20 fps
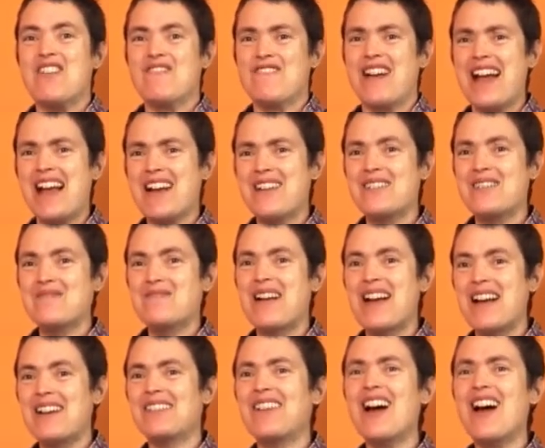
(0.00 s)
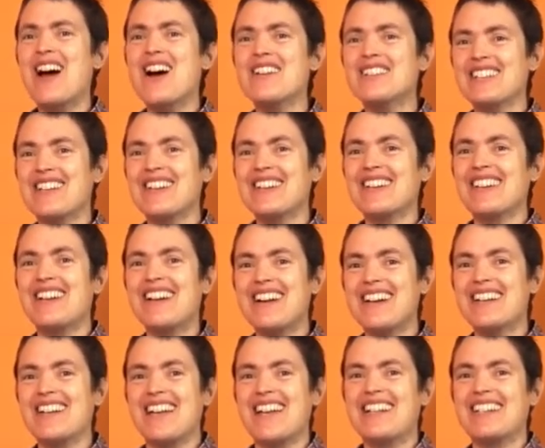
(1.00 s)
Round and round, old Joe
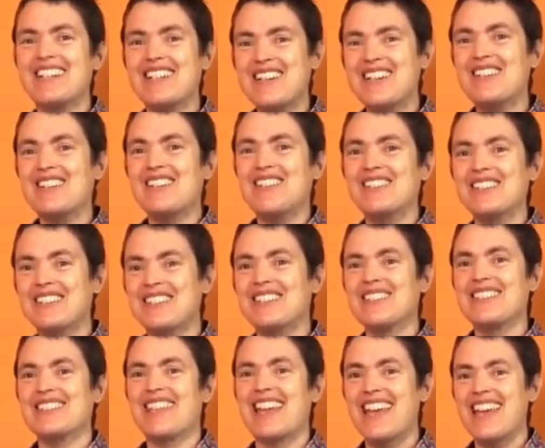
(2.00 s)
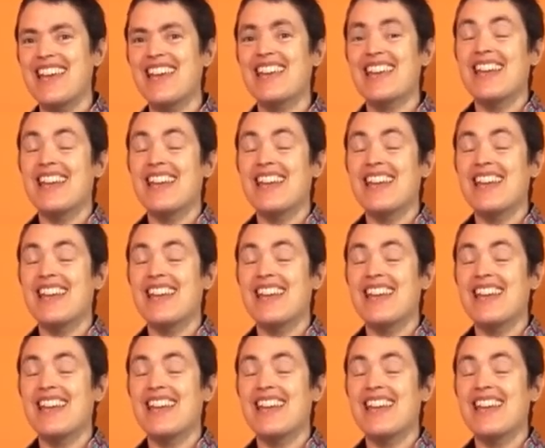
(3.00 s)
Clark, ain't got long to stay.